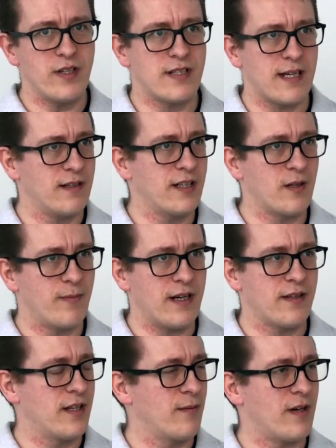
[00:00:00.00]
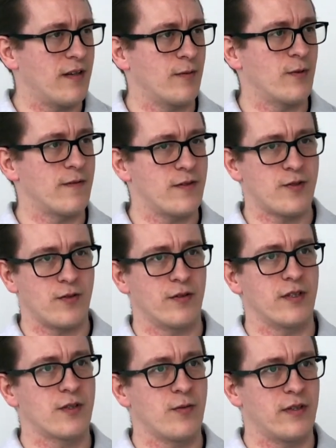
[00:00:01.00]
might sound like a bad thing, but I think one of the
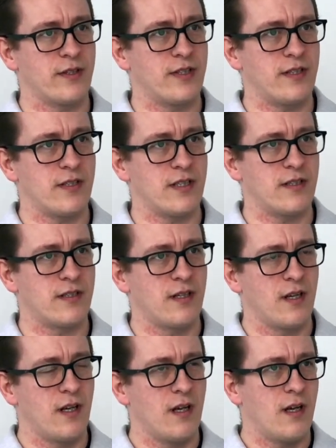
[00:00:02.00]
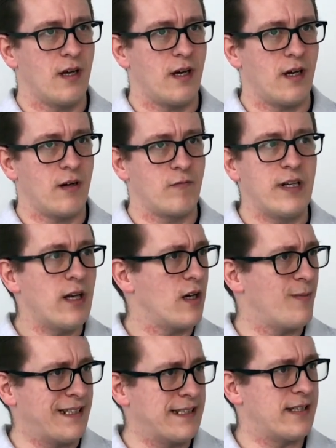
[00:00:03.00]
strongest qualities is
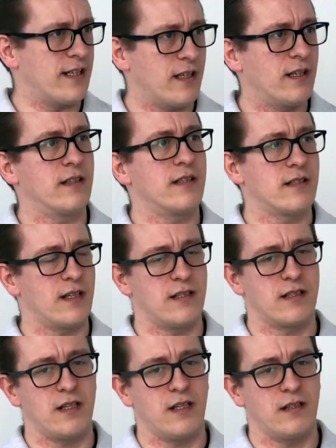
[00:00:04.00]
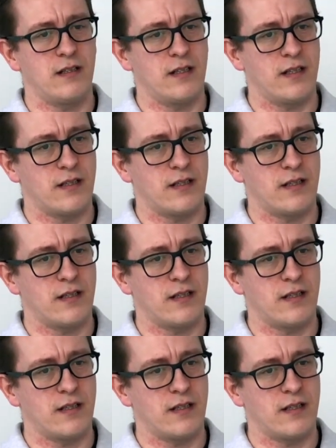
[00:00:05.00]
reliability, in a sense, in